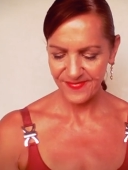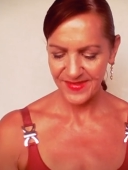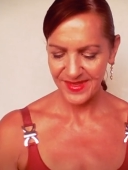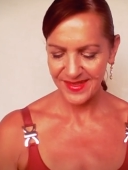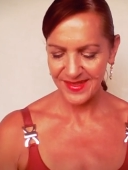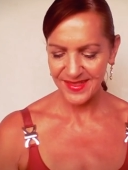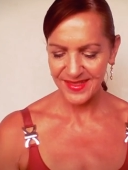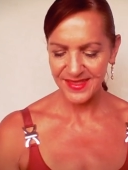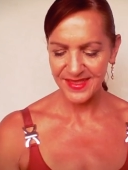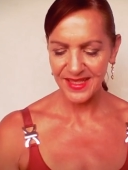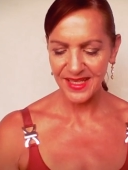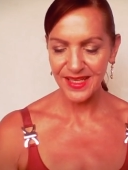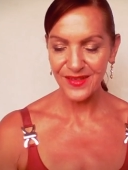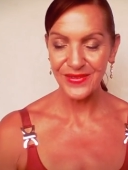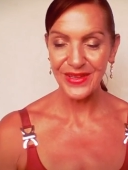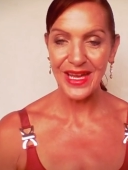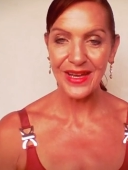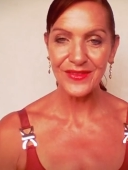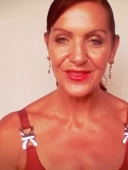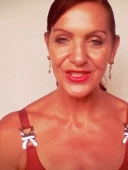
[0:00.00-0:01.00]
and uh, if
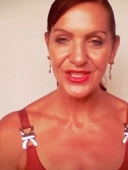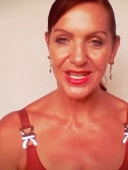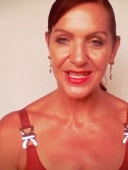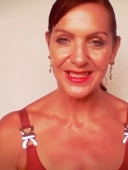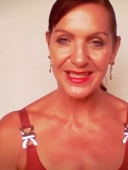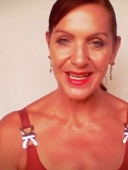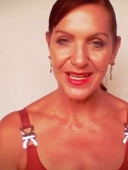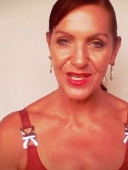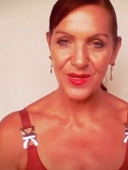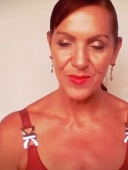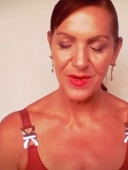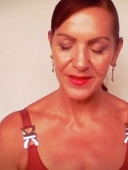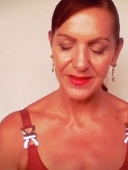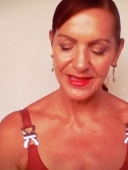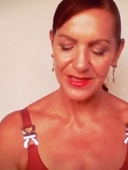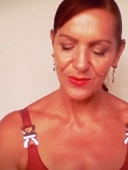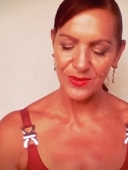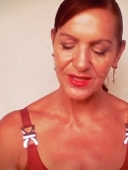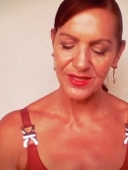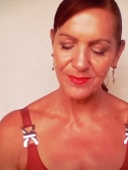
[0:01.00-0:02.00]
you haven't checked out your
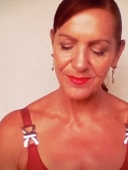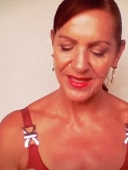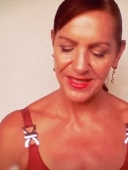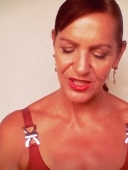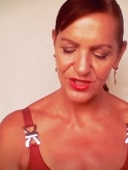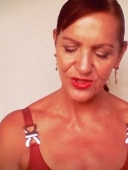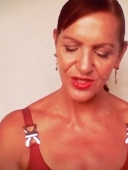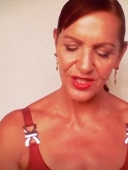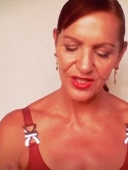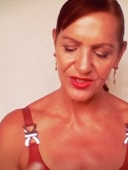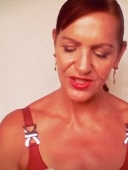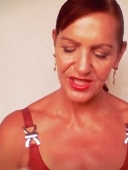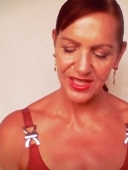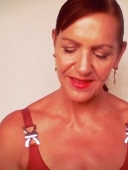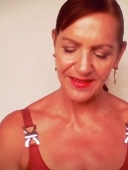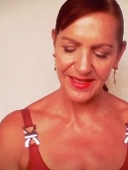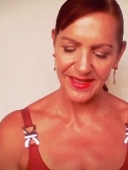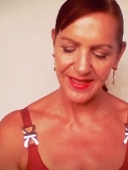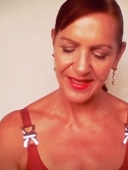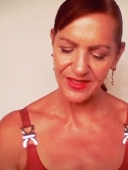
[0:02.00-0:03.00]
monthly one, make sure you go and check
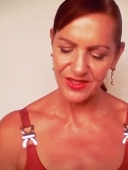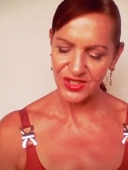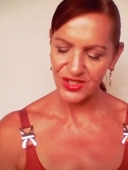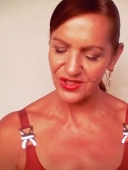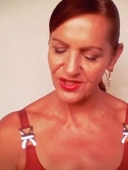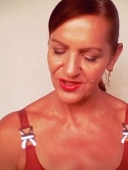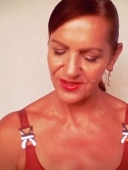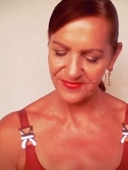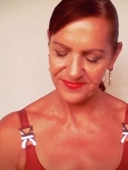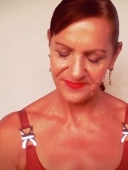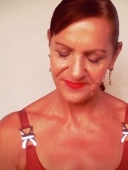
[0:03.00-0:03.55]
that out too.